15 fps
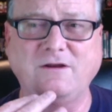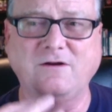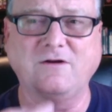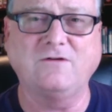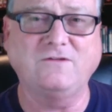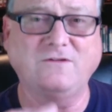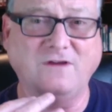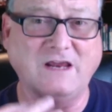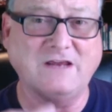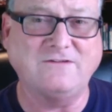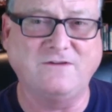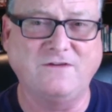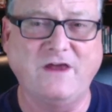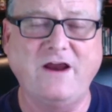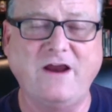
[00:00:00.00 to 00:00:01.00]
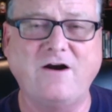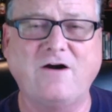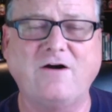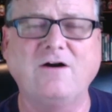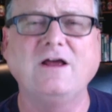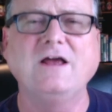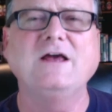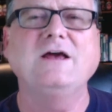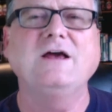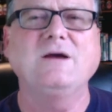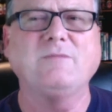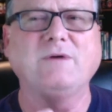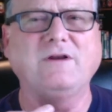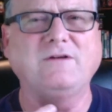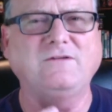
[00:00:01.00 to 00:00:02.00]
You know, it's there,
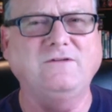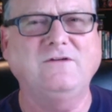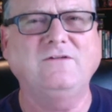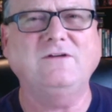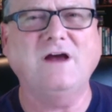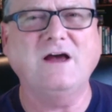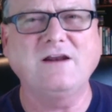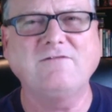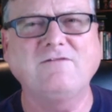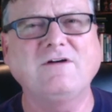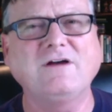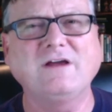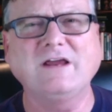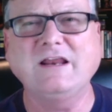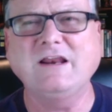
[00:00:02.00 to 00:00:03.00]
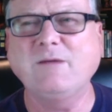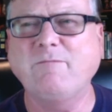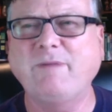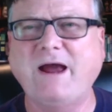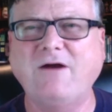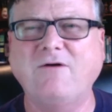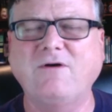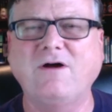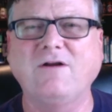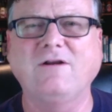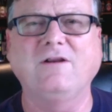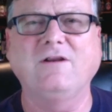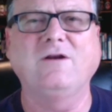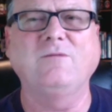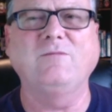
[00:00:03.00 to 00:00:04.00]
but it's just kind of in the background a
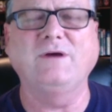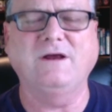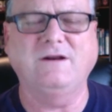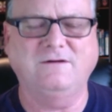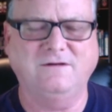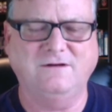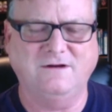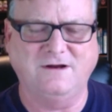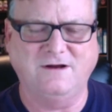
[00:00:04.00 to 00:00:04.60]
little bit.